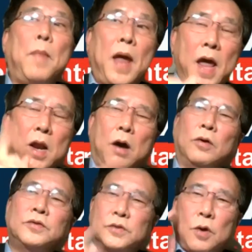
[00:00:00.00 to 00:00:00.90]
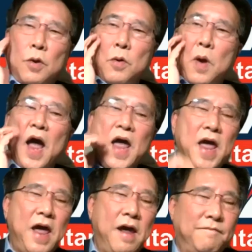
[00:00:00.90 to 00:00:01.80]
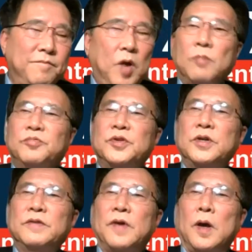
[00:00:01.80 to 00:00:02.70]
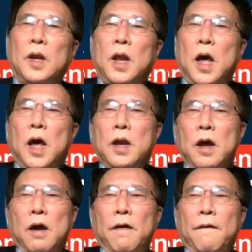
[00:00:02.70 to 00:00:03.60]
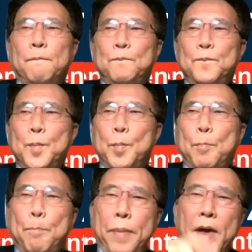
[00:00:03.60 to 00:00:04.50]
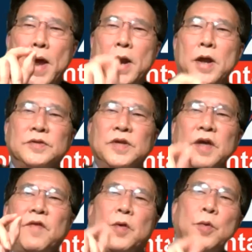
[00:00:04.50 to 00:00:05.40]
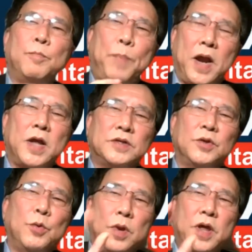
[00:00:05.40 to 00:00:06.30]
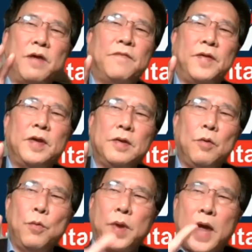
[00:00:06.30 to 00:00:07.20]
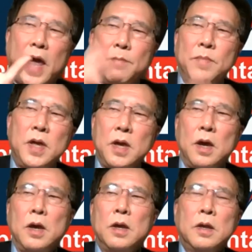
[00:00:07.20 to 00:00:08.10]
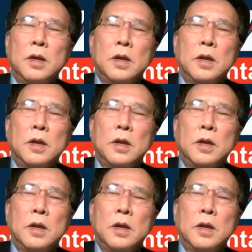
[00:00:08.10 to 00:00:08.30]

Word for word: And also, I have observed a lot of parents, even parents who live, who came here